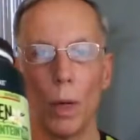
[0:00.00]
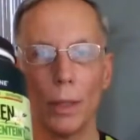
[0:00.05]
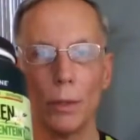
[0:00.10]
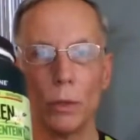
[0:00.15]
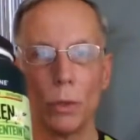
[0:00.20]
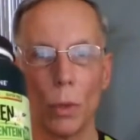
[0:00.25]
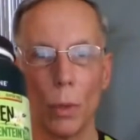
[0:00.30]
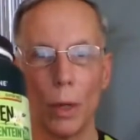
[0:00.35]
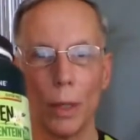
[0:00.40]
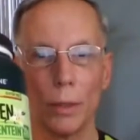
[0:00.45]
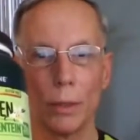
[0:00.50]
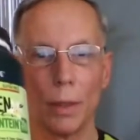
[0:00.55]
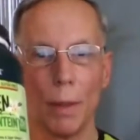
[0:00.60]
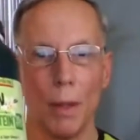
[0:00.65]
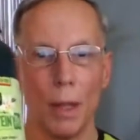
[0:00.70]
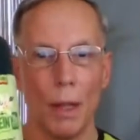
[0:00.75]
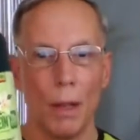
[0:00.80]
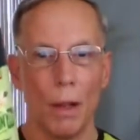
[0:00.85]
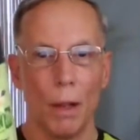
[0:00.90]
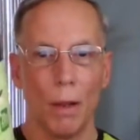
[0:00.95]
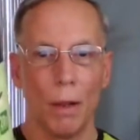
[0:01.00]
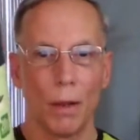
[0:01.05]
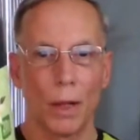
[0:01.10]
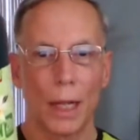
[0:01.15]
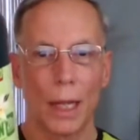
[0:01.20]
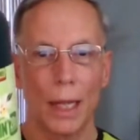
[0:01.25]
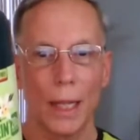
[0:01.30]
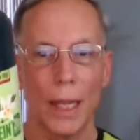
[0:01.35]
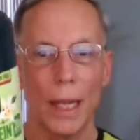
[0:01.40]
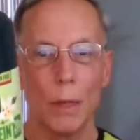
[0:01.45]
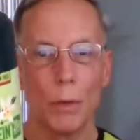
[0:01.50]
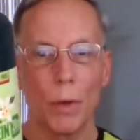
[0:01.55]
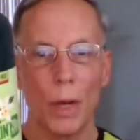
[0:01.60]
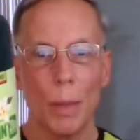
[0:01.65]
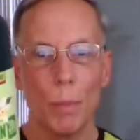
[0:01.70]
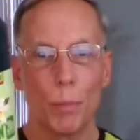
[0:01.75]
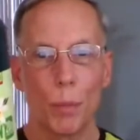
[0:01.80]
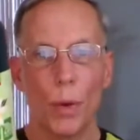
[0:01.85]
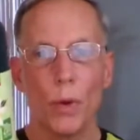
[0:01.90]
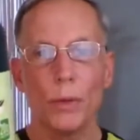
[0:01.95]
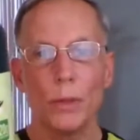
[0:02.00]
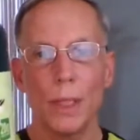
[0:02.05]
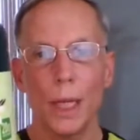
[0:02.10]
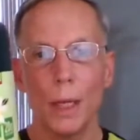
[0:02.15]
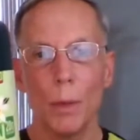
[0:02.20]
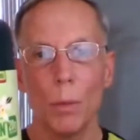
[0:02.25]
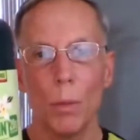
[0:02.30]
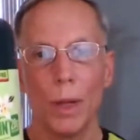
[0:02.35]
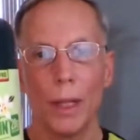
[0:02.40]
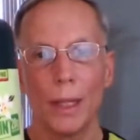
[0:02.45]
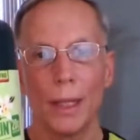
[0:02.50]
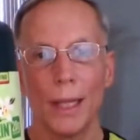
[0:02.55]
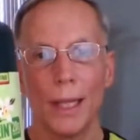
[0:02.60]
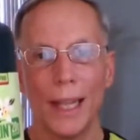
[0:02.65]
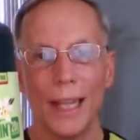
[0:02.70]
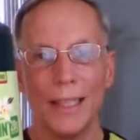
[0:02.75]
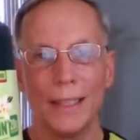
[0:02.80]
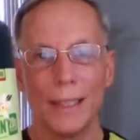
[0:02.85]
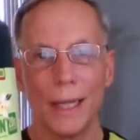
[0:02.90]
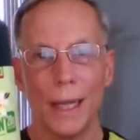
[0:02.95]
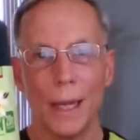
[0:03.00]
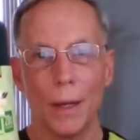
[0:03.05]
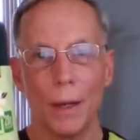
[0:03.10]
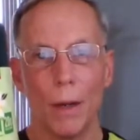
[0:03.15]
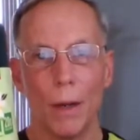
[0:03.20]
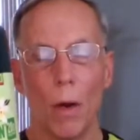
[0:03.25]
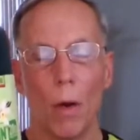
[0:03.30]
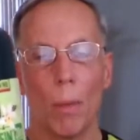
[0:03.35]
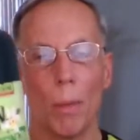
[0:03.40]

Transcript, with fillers: one source. Clean green protein with lentine.